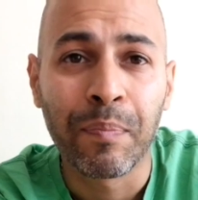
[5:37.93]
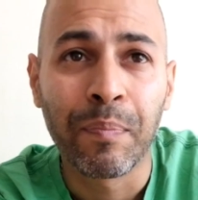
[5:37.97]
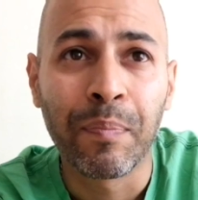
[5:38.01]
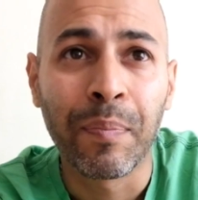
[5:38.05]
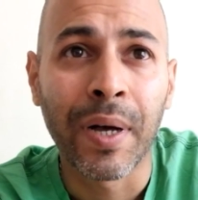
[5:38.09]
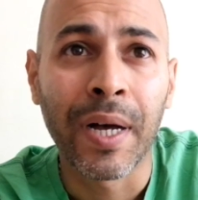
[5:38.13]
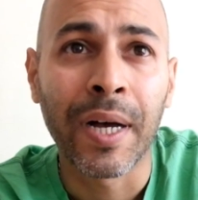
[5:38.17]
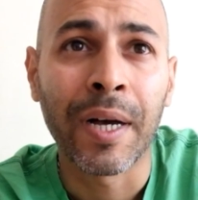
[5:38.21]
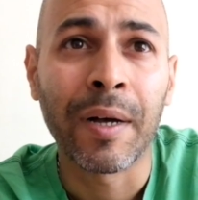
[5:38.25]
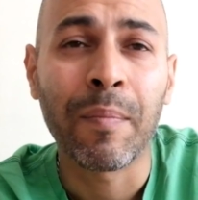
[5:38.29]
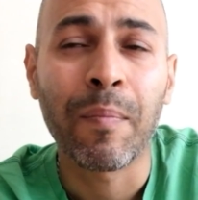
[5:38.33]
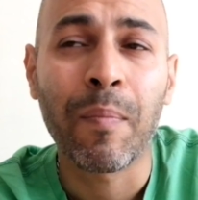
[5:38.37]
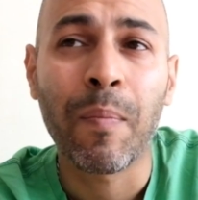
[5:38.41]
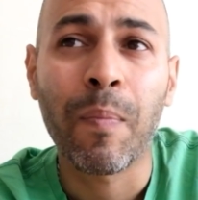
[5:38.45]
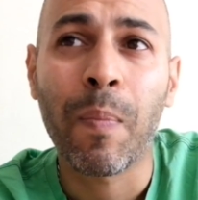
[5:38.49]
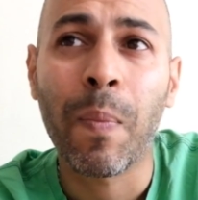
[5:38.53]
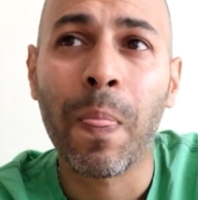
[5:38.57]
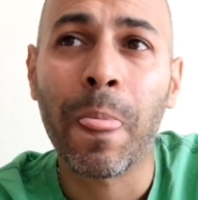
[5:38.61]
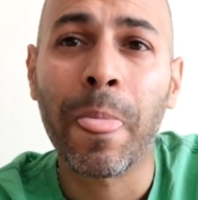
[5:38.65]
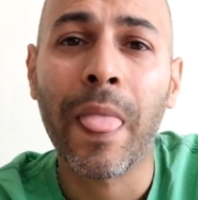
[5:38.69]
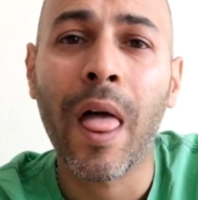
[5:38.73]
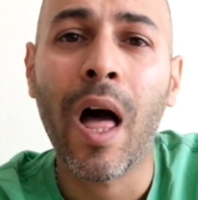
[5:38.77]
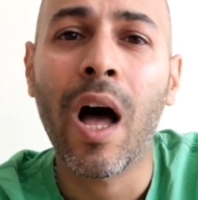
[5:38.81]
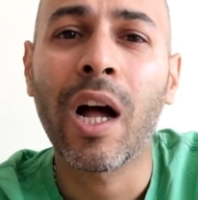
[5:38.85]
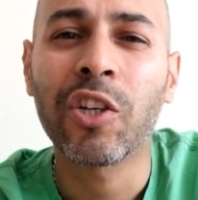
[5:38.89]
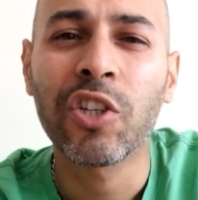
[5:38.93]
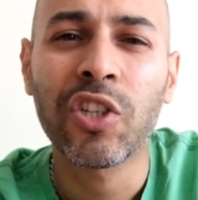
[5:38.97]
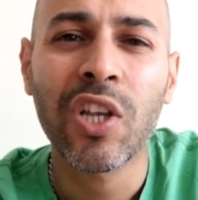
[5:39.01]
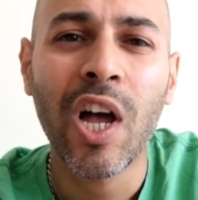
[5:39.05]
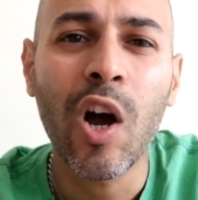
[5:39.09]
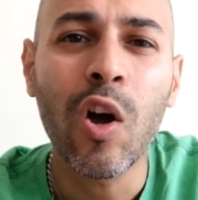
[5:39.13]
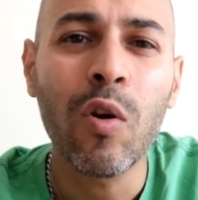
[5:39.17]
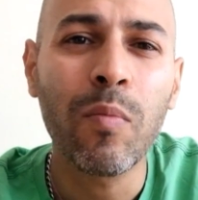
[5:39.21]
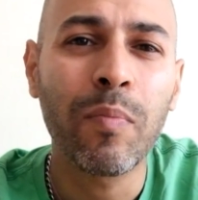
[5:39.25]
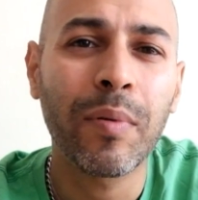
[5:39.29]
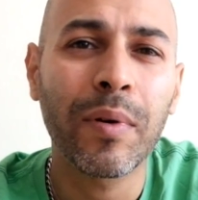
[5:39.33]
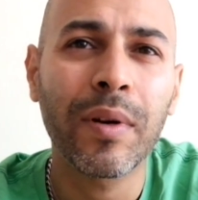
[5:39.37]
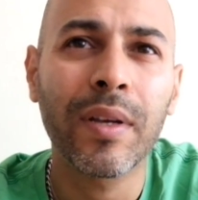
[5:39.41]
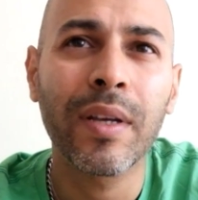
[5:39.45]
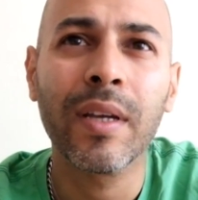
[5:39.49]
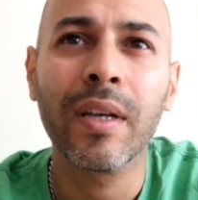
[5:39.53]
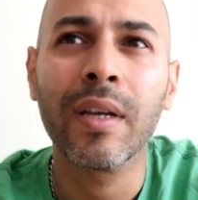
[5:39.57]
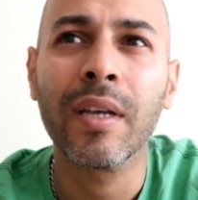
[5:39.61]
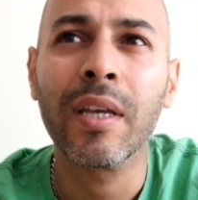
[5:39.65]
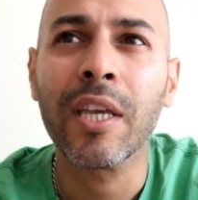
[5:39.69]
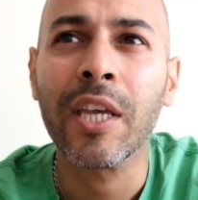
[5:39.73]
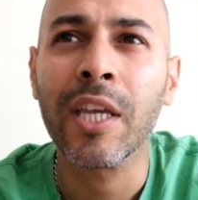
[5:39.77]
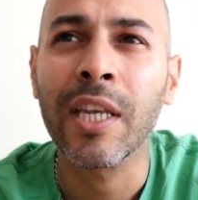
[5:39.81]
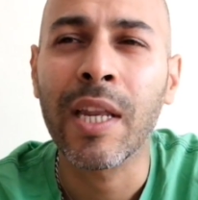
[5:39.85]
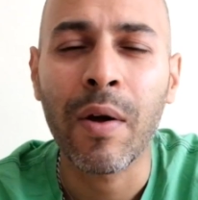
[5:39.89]
But I just hope,
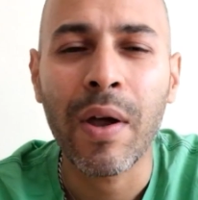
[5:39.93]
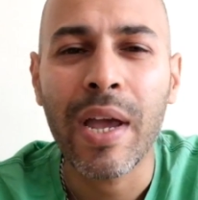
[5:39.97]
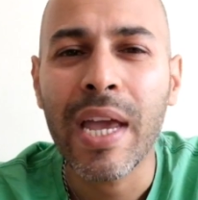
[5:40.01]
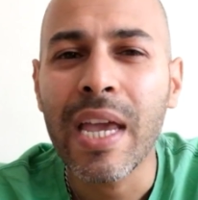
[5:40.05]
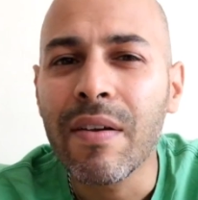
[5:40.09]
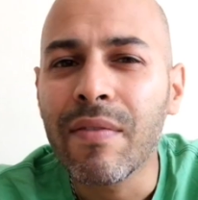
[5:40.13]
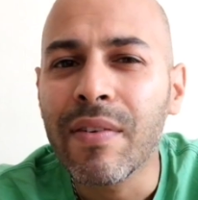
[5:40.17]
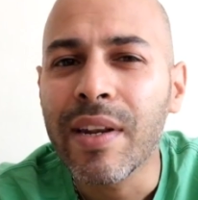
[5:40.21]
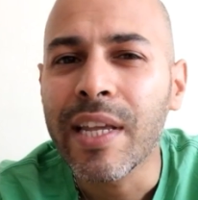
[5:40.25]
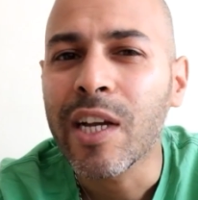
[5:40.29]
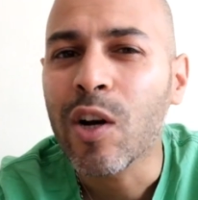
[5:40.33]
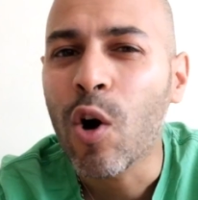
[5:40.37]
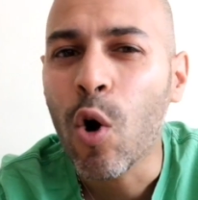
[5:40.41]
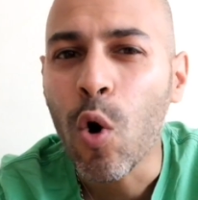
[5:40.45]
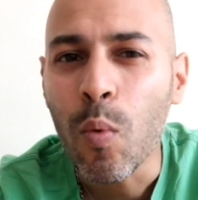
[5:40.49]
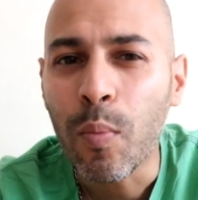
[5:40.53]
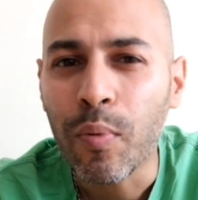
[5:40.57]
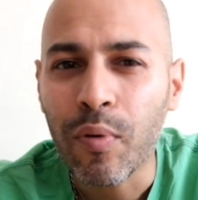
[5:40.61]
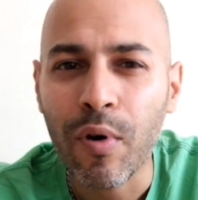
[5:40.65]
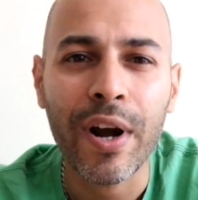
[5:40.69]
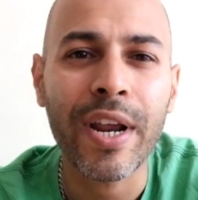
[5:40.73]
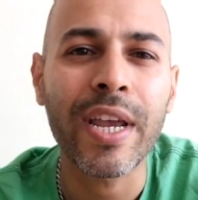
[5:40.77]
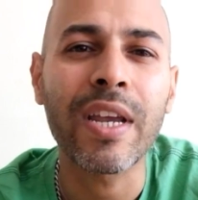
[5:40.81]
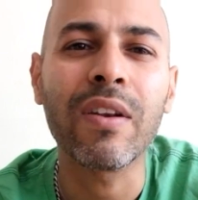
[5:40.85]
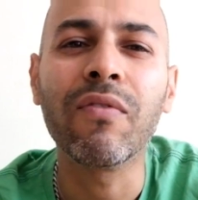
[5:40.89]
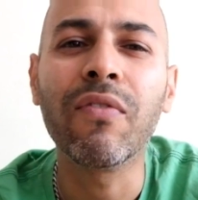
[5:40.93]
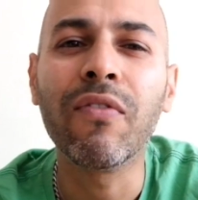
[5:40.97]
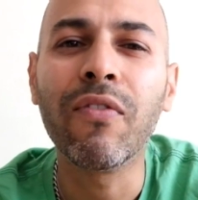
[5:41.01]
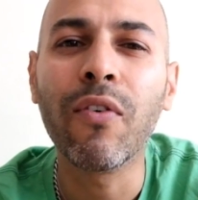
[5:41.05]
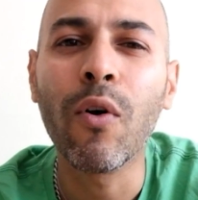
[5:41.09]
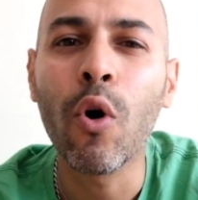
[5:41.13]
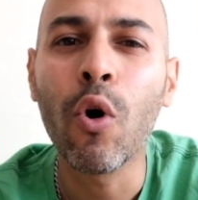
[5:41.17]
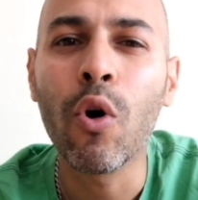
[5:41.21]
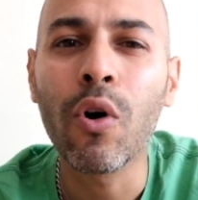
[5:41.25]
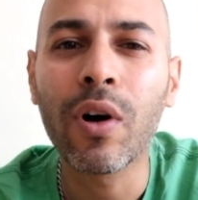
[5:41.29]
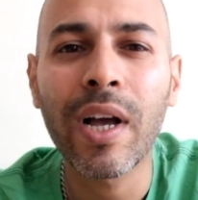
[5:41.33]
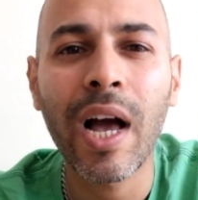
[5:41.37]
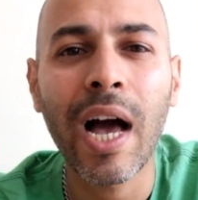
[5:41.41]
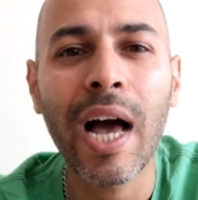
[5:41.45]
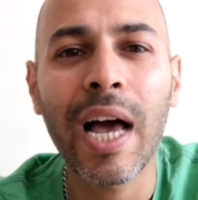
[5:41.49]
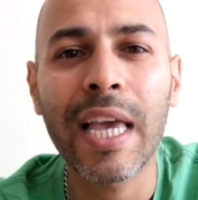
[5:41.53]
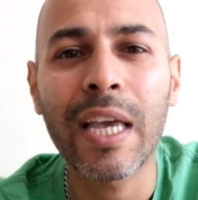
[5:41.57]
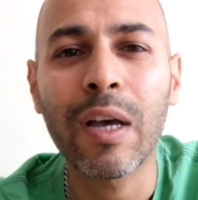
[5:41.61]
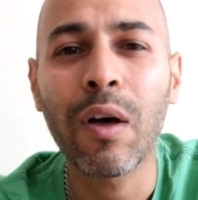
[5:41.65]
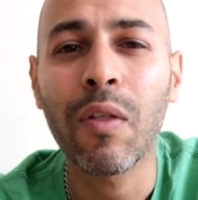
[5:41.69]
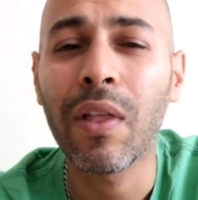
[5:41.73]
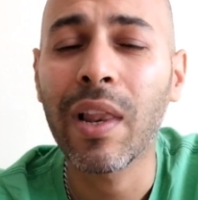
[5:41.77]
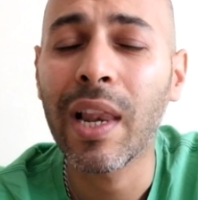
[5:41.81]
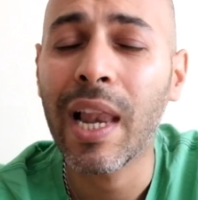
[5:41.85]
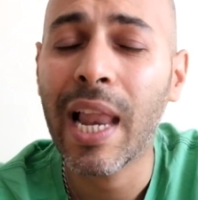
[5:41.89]
you know, even incorporating
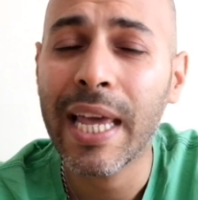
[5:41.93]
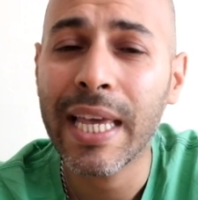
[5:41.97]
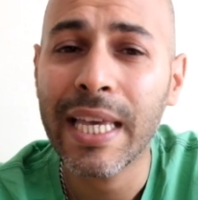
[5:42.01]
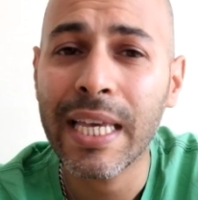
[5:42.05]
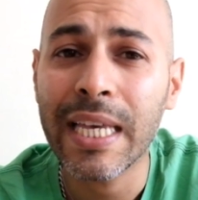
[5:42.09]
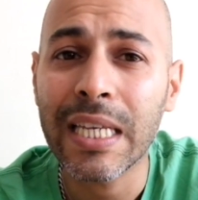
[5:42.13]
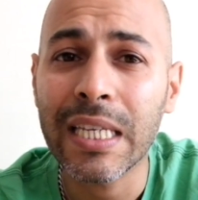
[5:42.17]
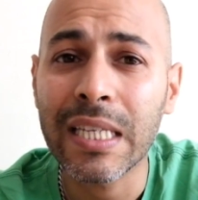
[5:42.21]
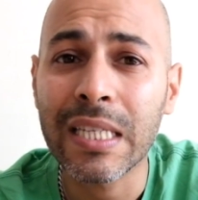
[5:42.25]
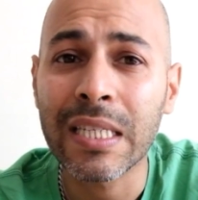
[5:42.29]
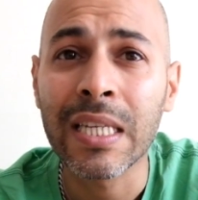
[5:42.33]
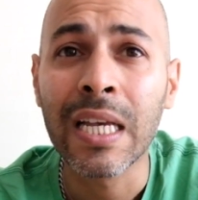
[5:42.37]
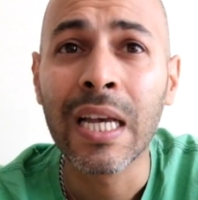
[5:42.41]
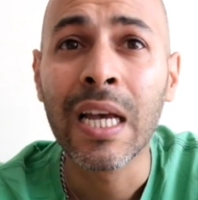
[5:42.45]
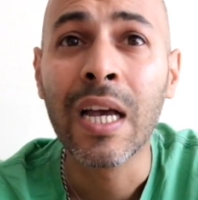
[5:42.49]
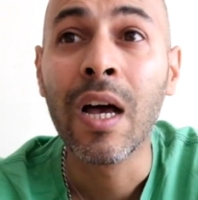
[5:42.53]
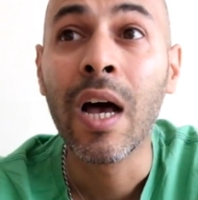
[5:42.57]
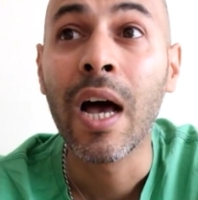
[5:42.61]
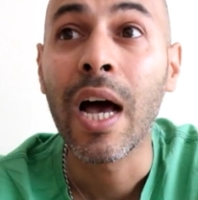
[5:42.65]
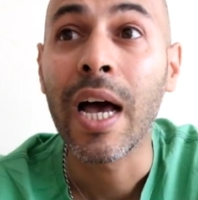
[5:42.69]
4K on the latest,